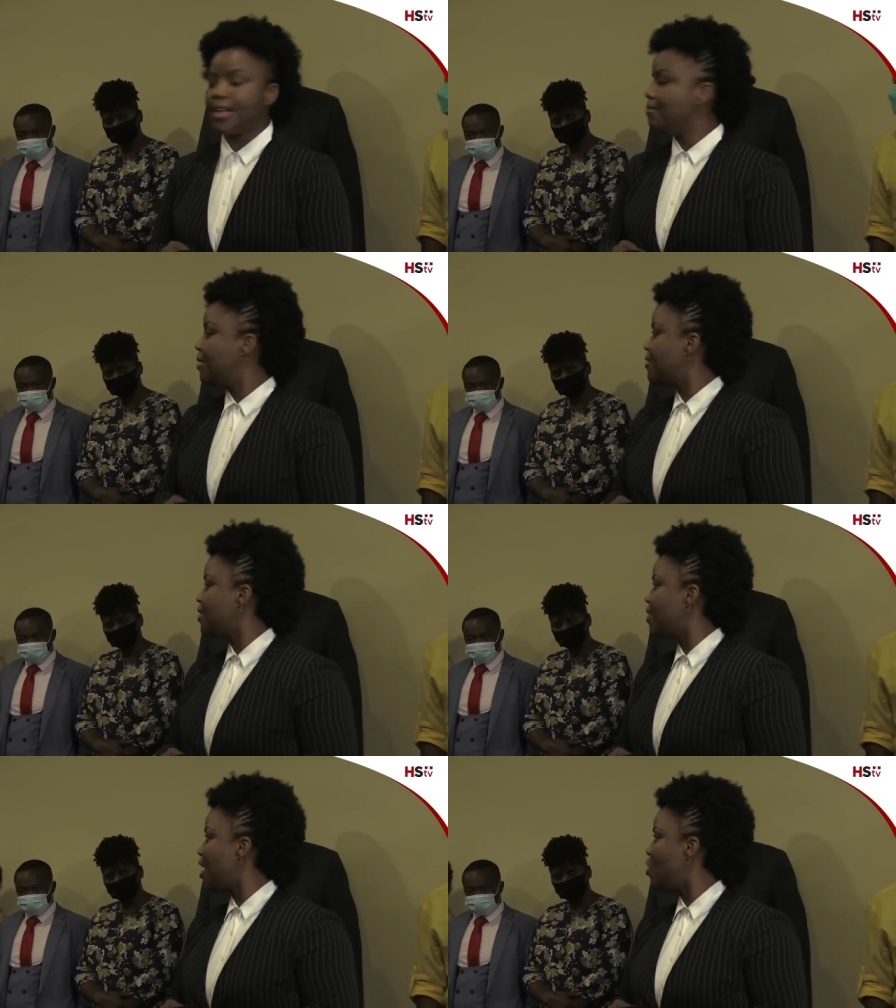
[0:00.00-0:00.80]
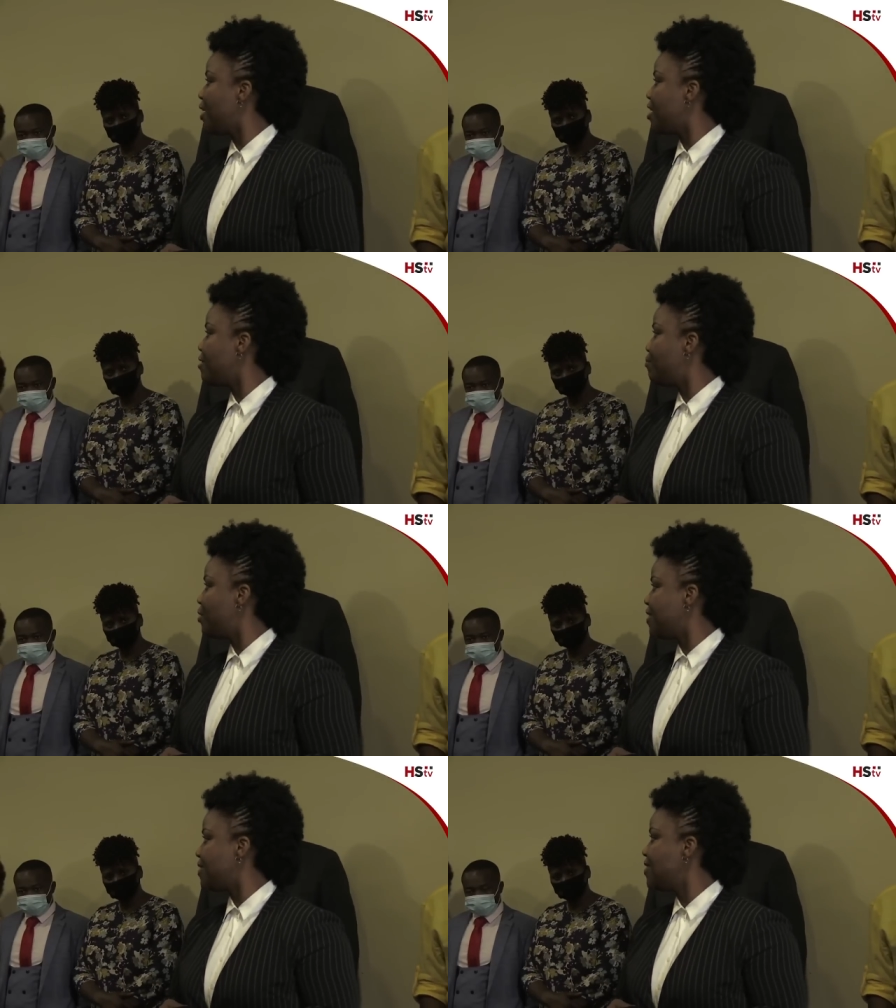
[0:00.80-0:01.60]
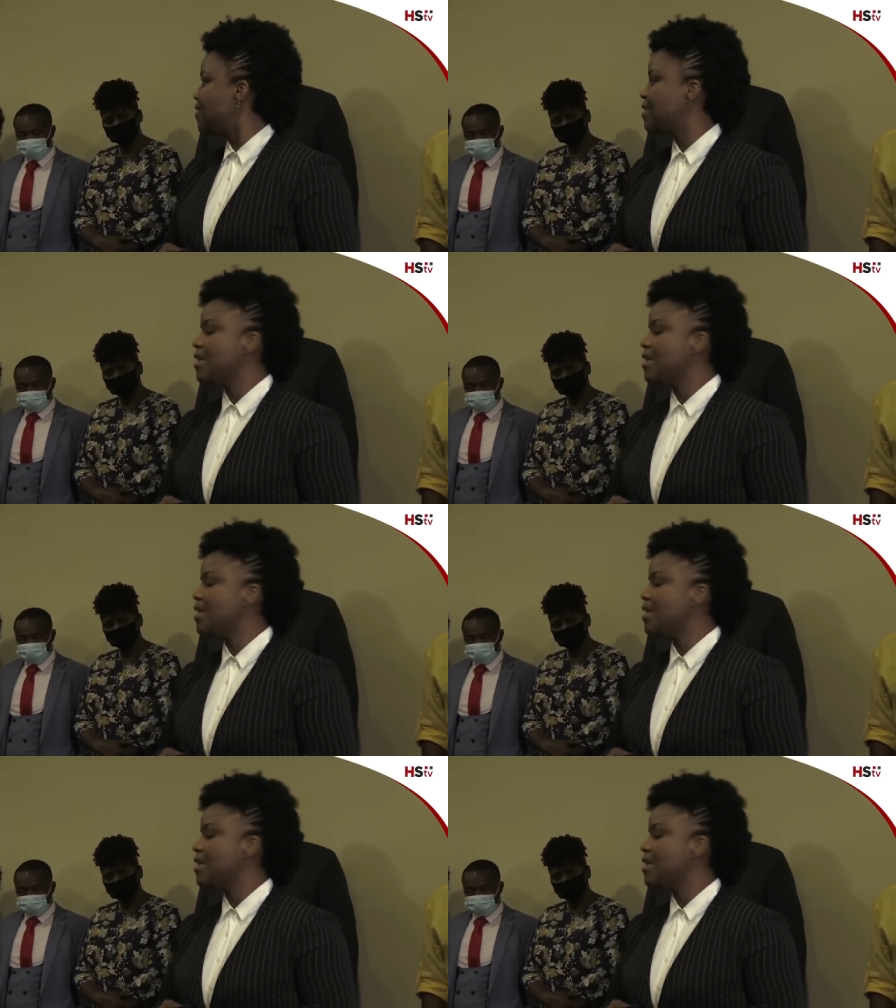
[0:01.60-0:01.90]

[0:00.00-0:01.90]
Committee that are here present,